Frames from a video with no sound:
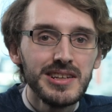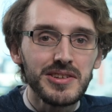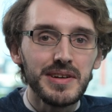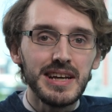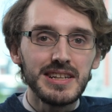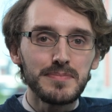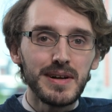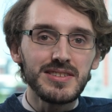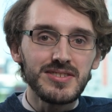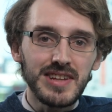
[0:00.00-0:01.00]
So it is
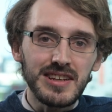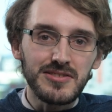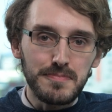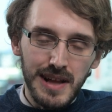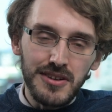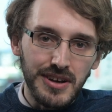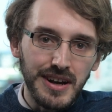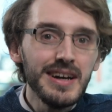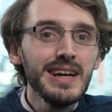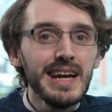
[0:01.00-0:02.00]
my distinct
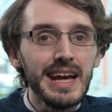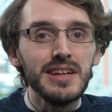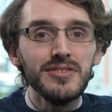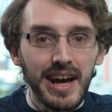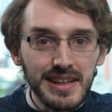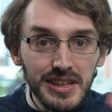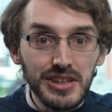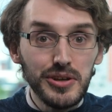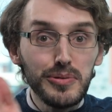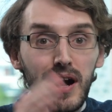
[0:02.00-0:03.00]
pleasure in telling
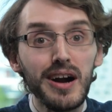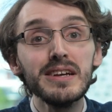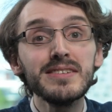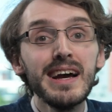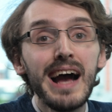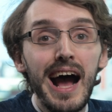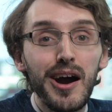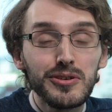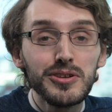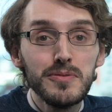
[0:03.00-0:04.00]
you guys
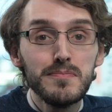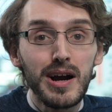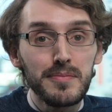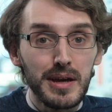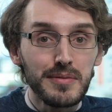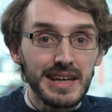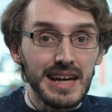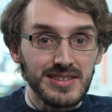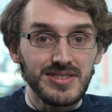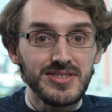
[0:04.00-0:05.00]
how you might be able to
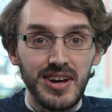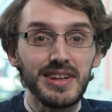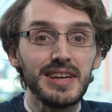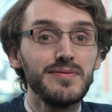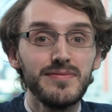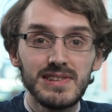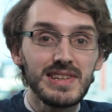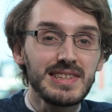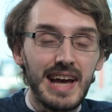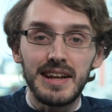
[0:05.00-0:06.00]
get to study
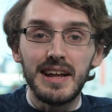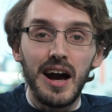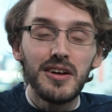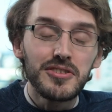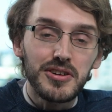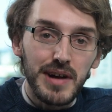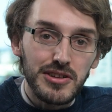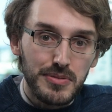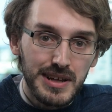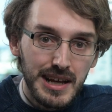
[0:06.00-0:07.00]
physics at an
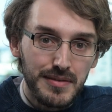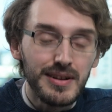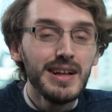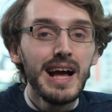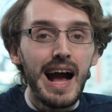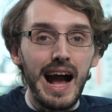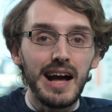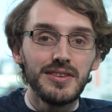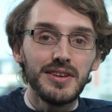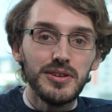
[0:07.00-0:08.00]
undergraduate level
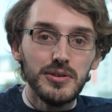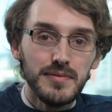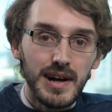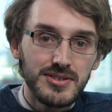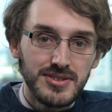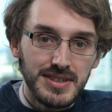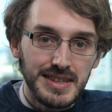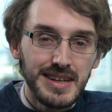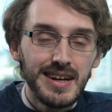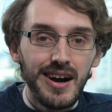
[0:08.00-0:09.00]
at the
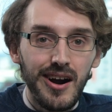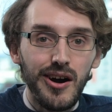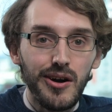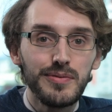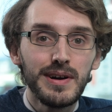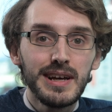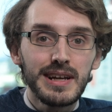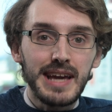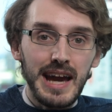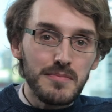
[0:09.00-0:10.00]
University of
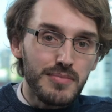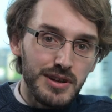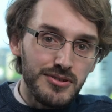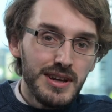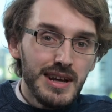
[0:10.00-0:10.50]
Cambridge.